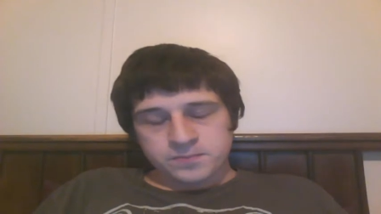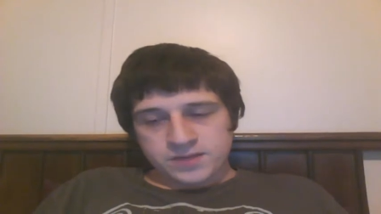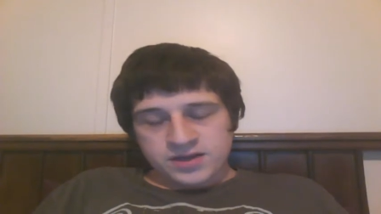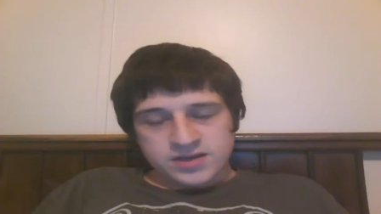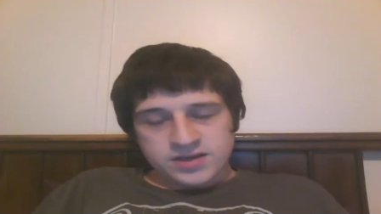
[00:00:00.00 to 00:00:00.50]

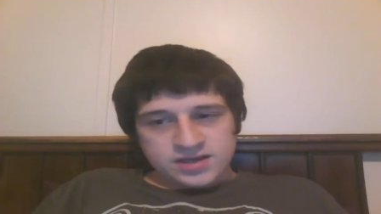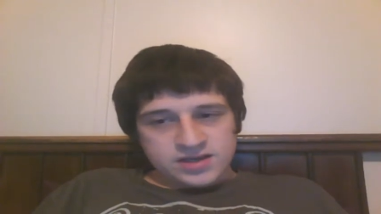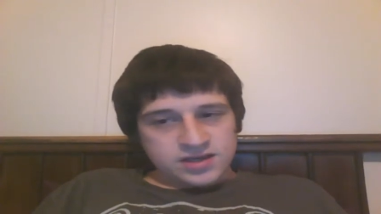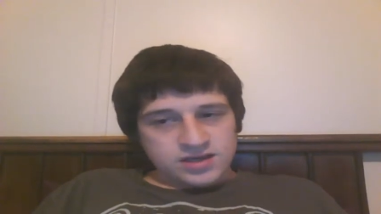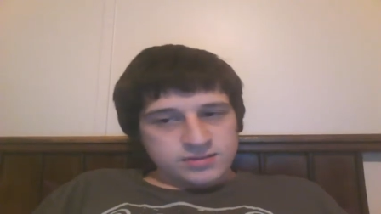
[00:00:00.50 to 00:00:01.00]

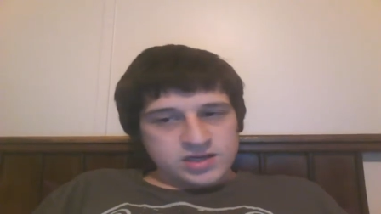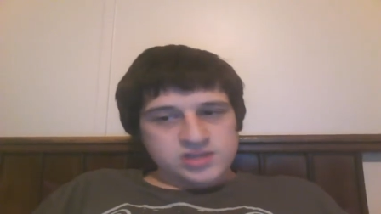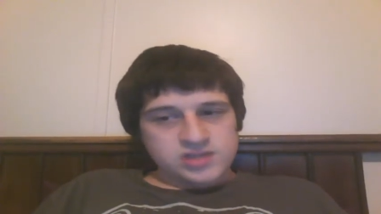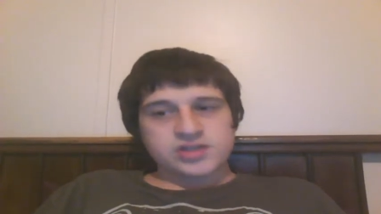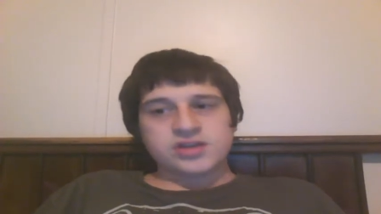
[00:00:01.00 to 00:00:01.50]
I can
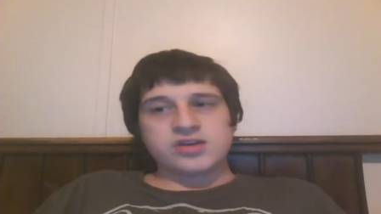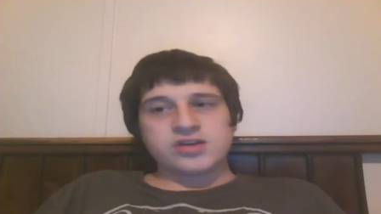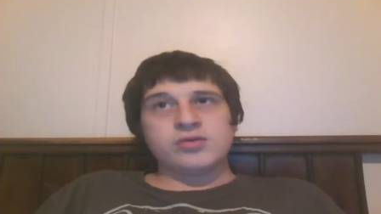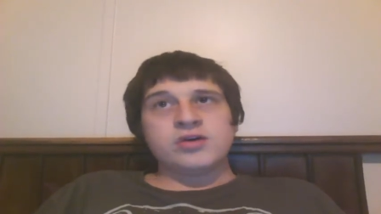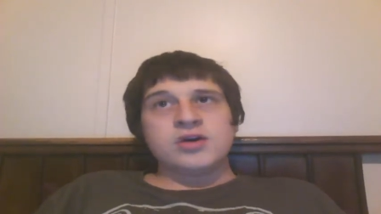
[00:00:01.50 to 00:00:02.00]
imagine, you
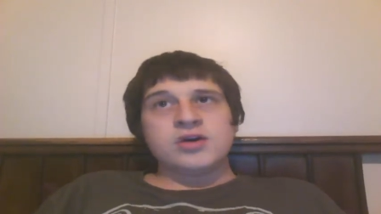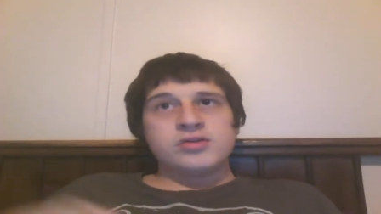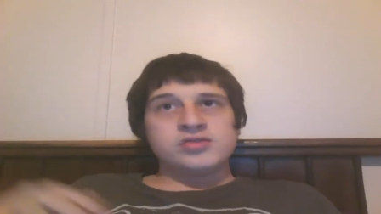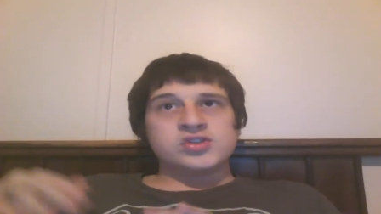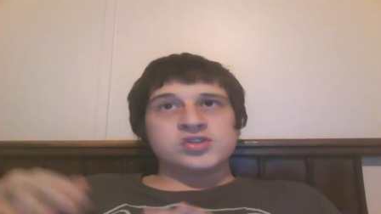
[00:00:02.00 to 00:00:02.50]
know,
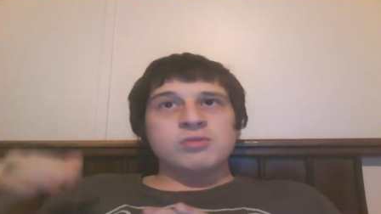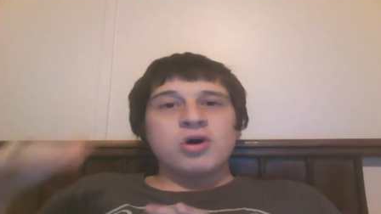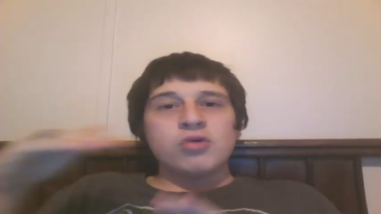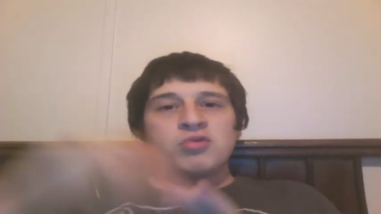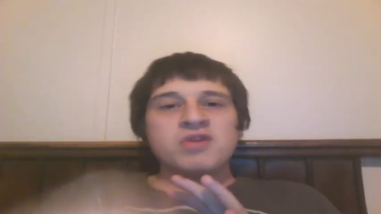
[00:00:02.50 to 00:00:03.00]
there's a
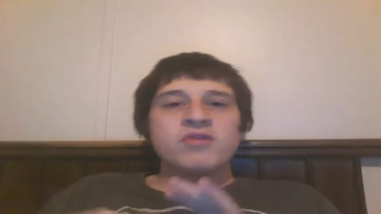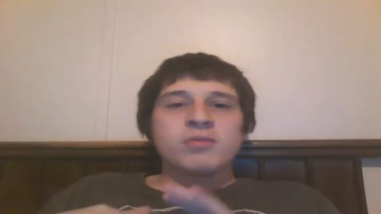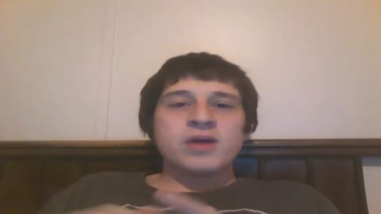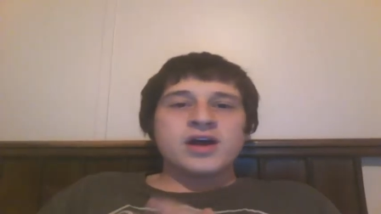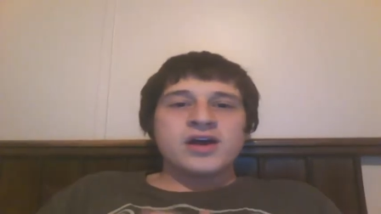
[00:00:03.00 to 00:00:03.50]
small
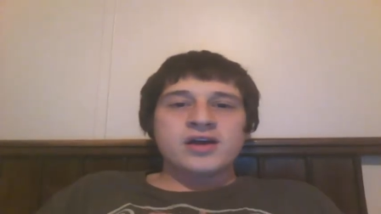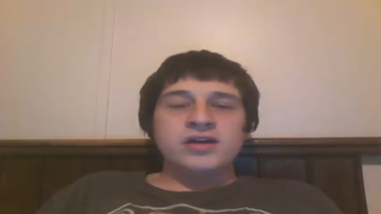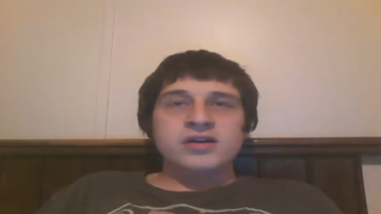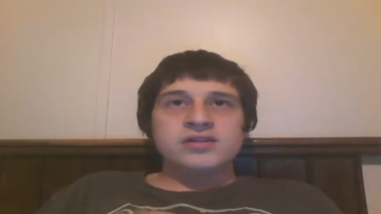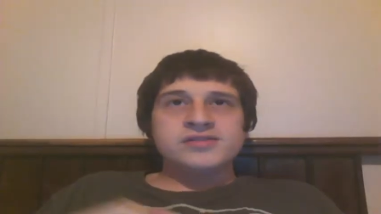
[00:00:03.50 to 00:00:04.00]
river
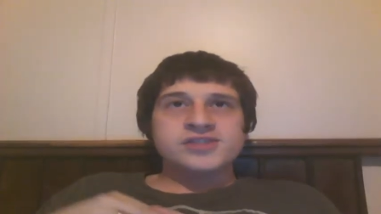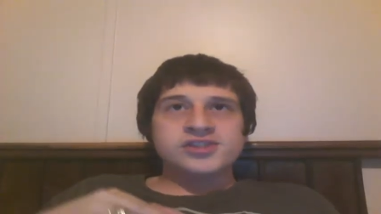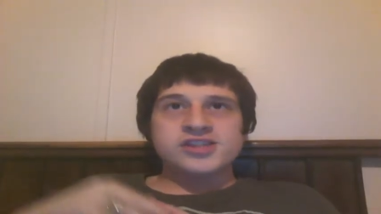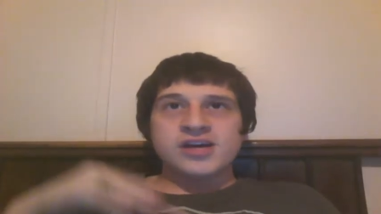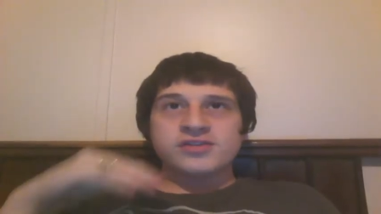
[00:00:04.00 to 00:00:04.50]
by
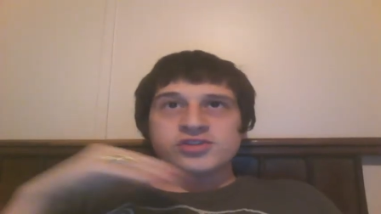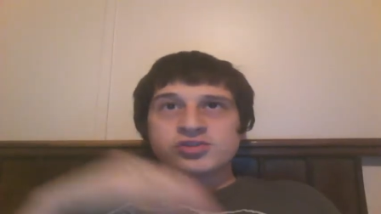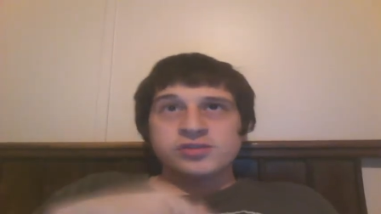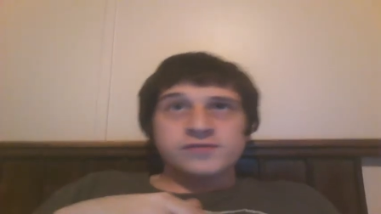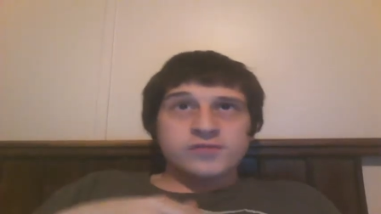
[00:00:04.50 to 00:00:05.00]
just down the
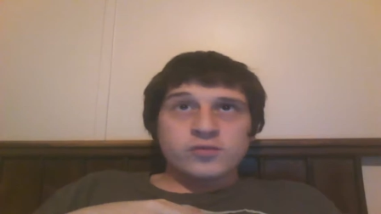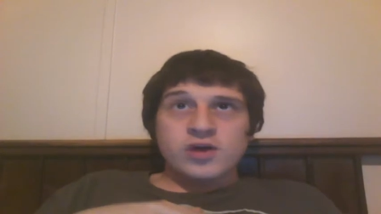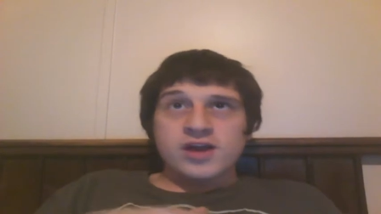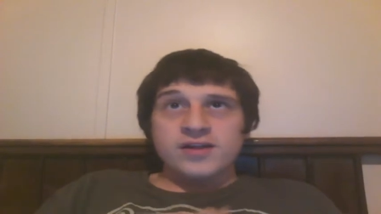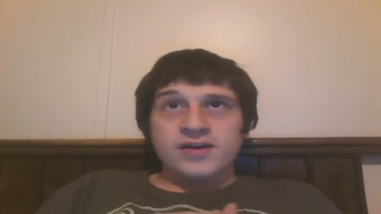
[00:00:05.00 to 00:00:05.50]
street from
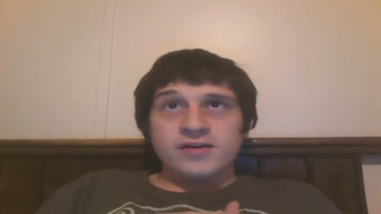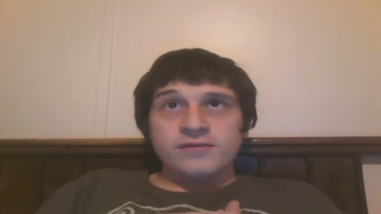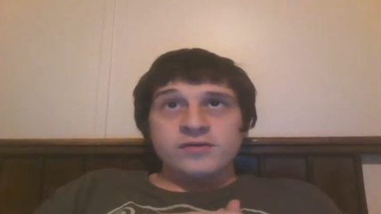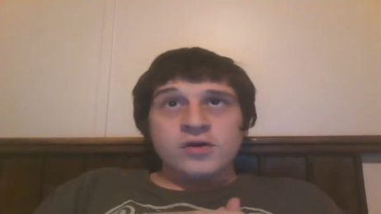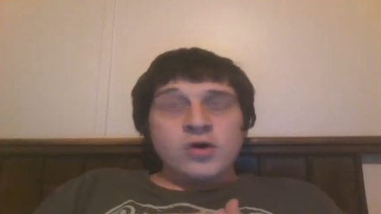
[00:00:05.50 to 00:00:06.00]
where I
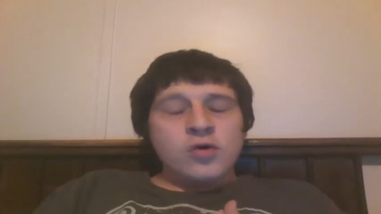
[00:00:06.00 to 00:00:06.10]
lived.